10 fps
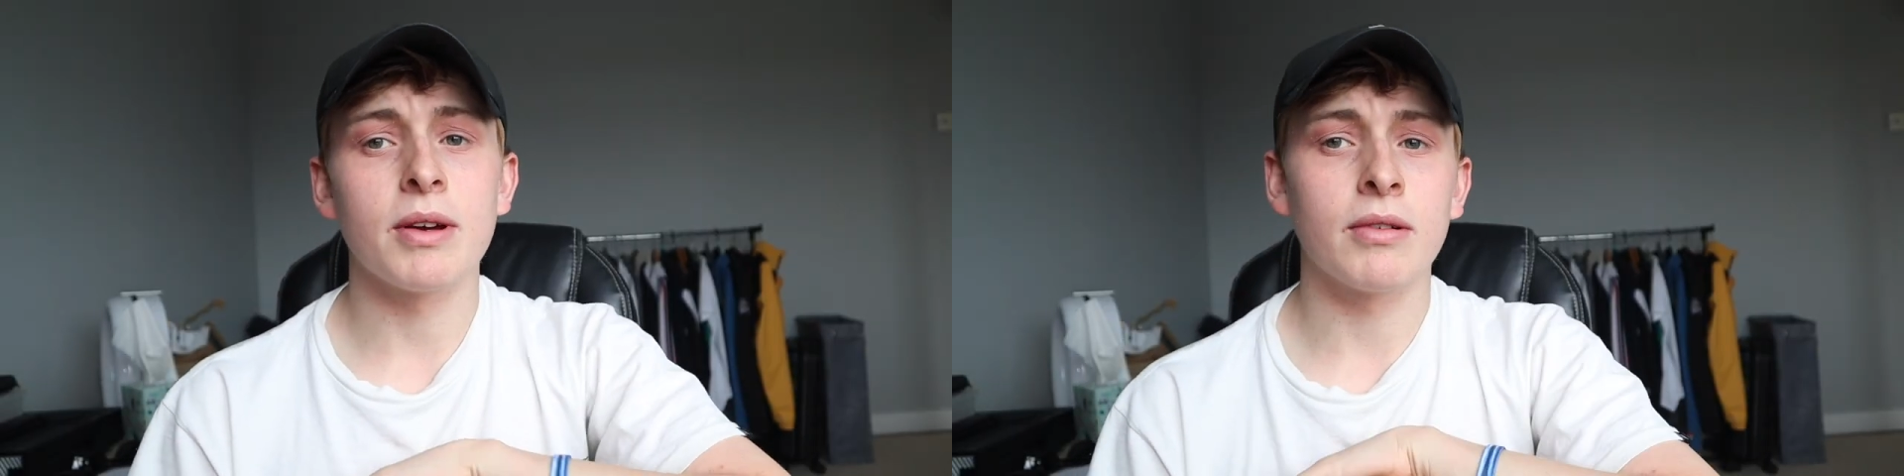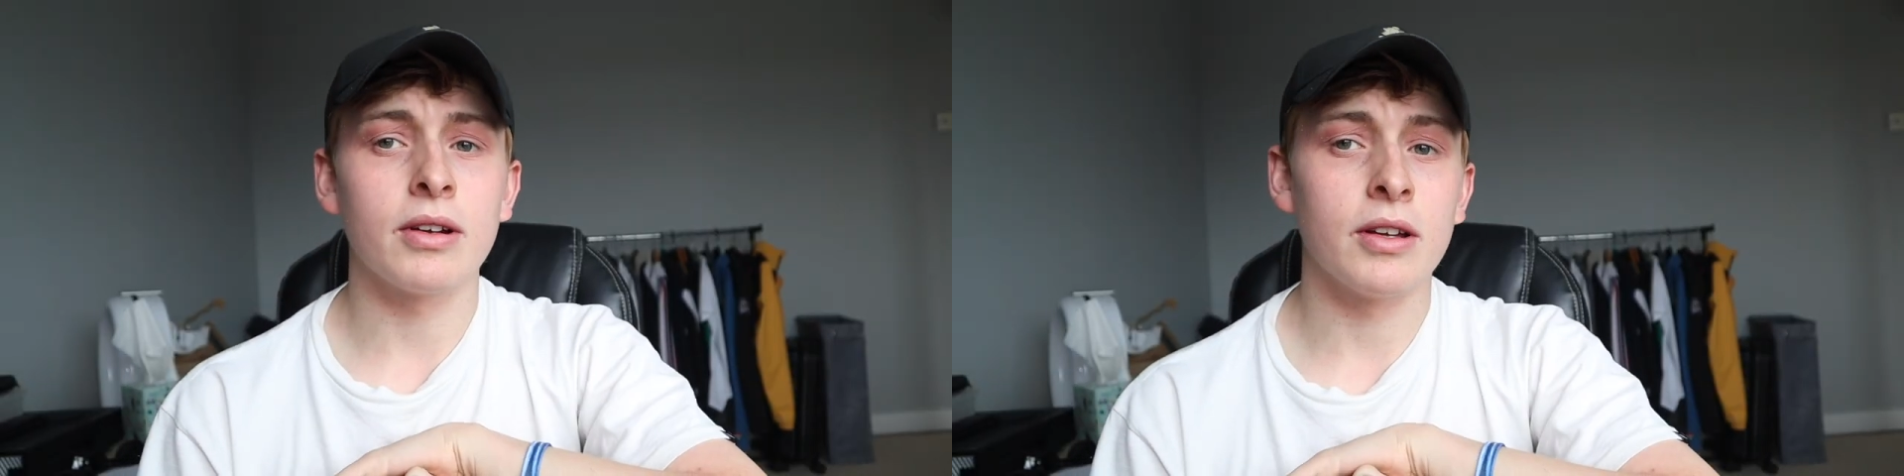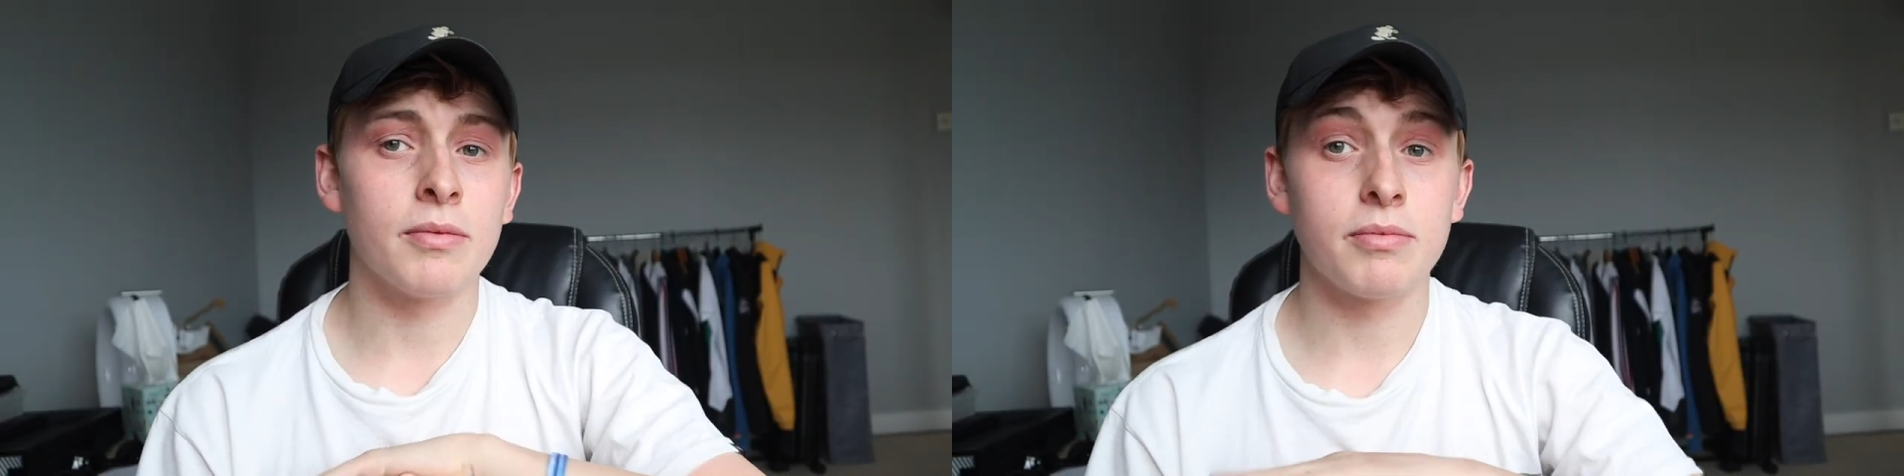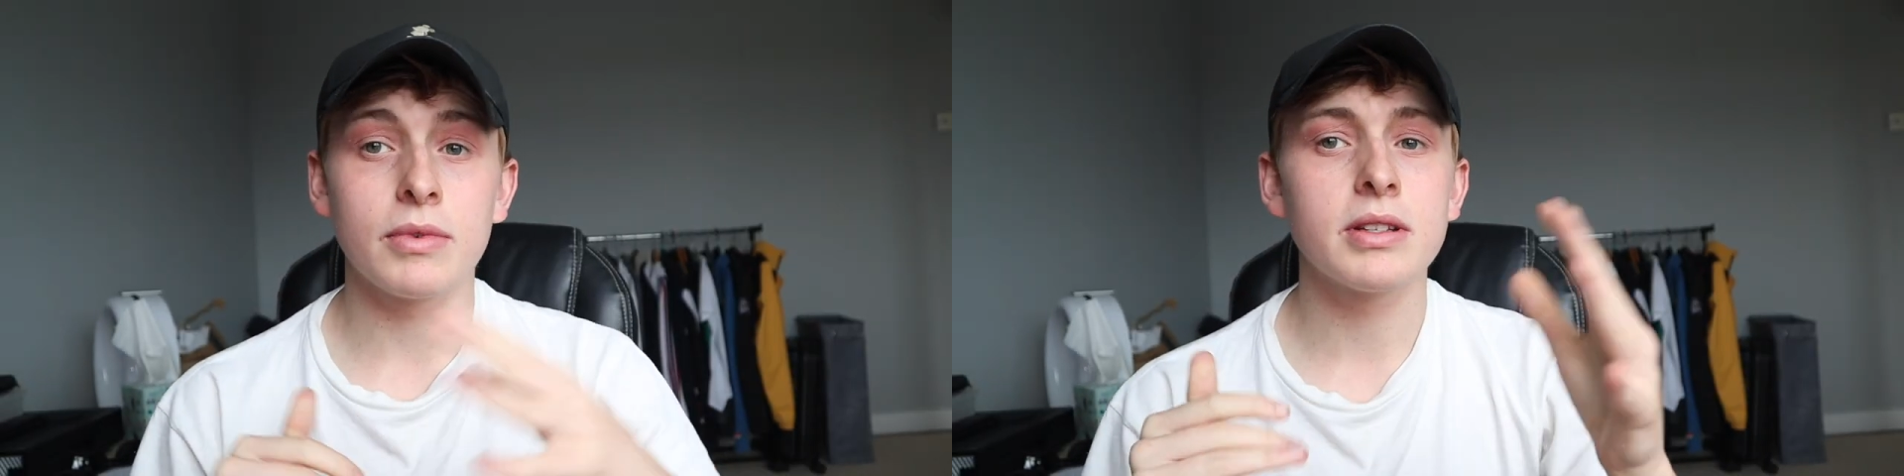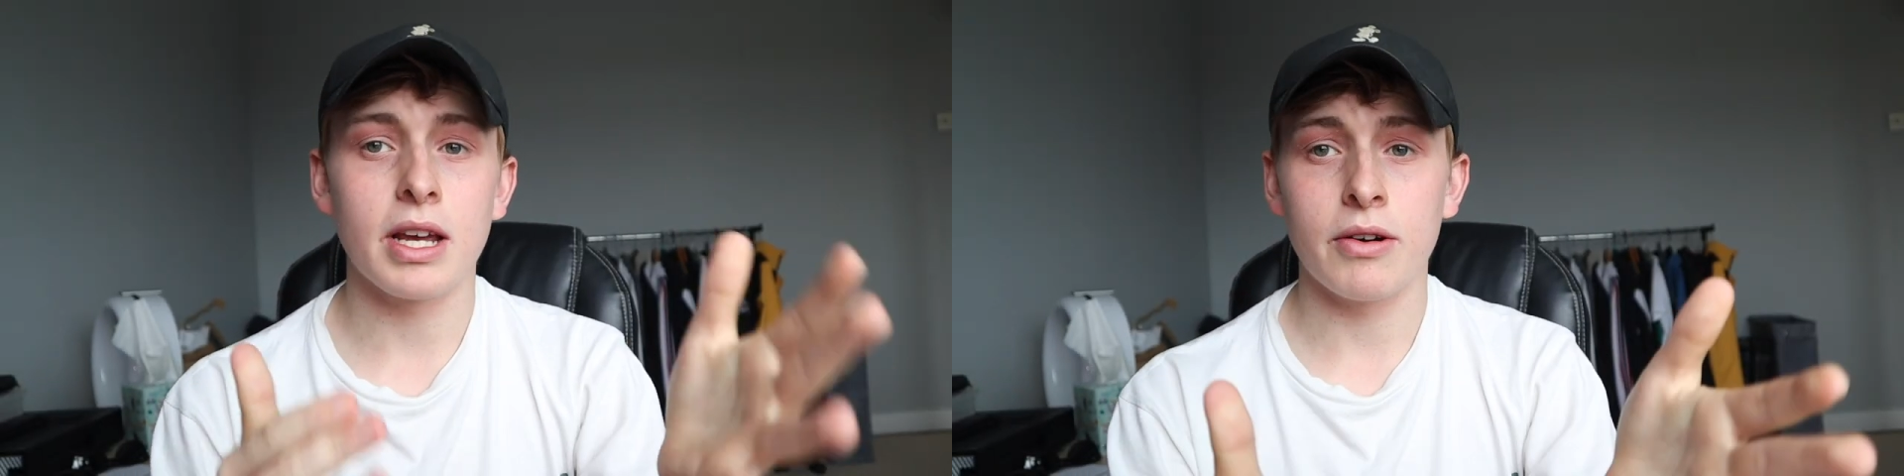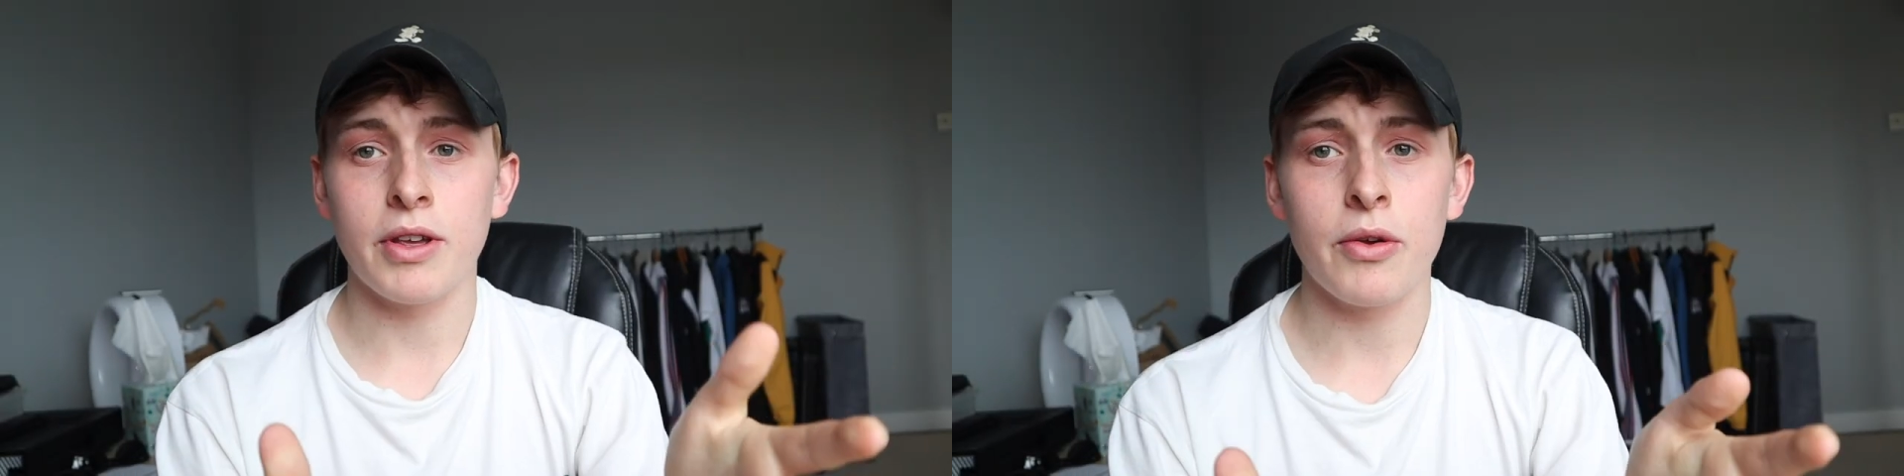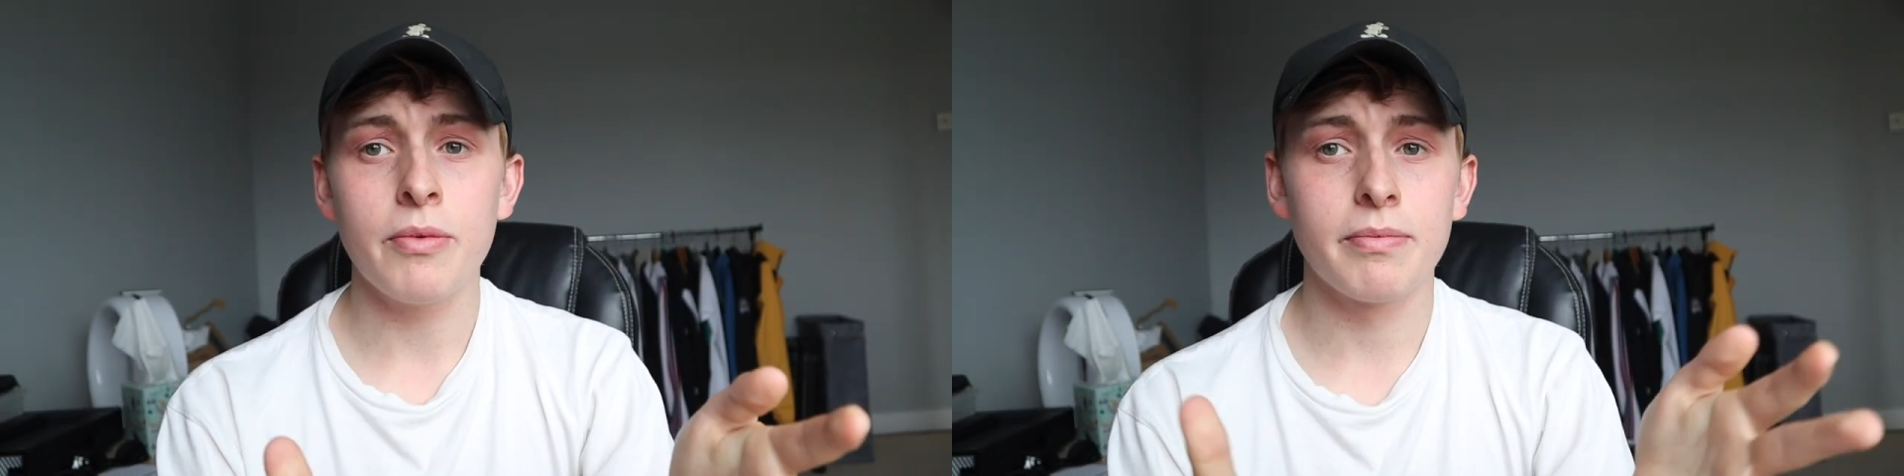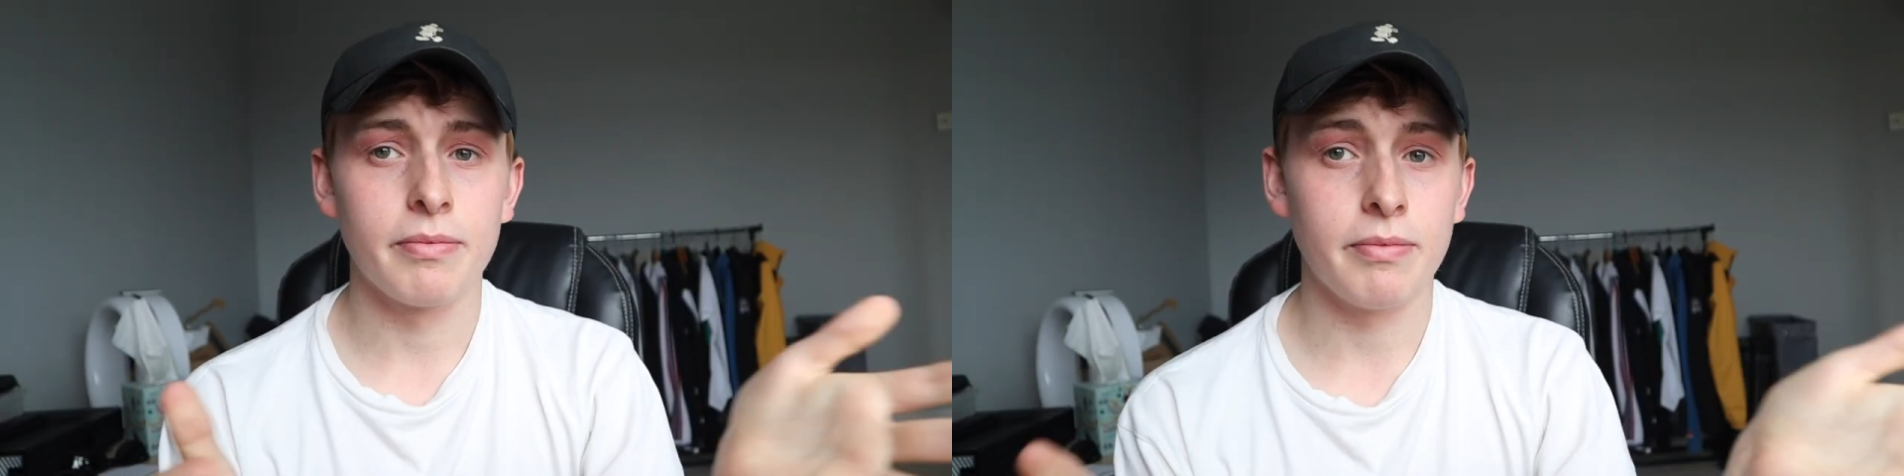I'm gonna tell
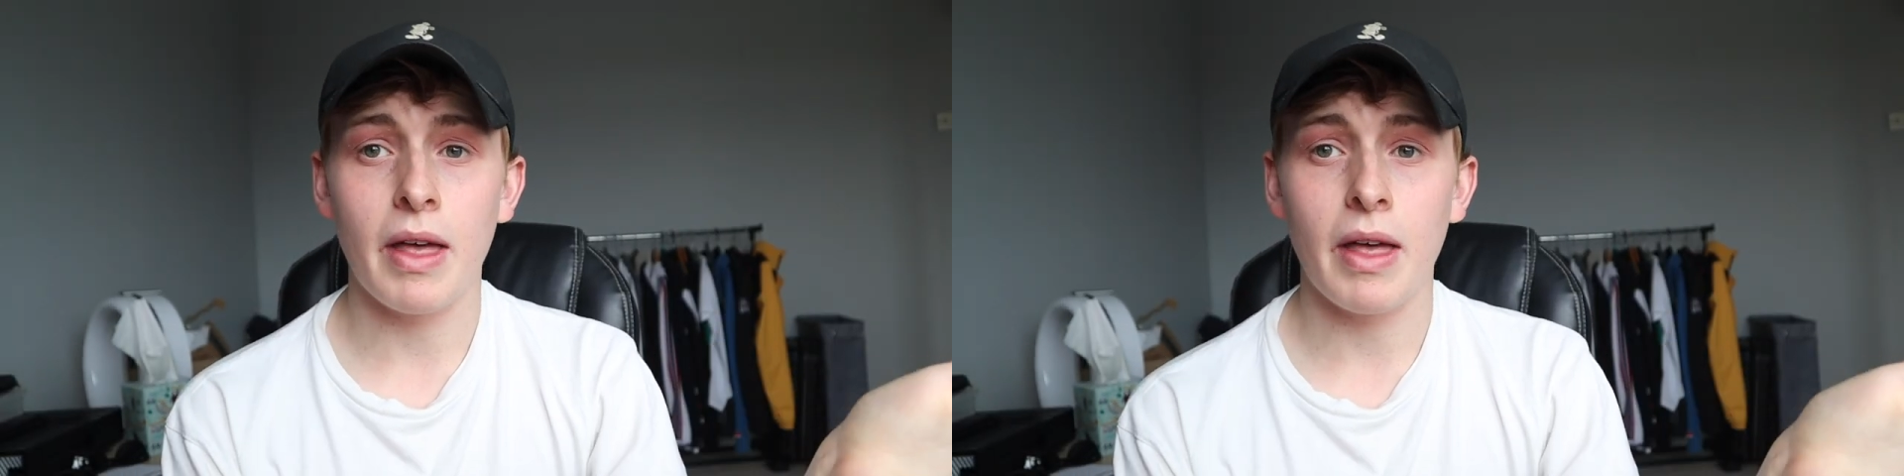you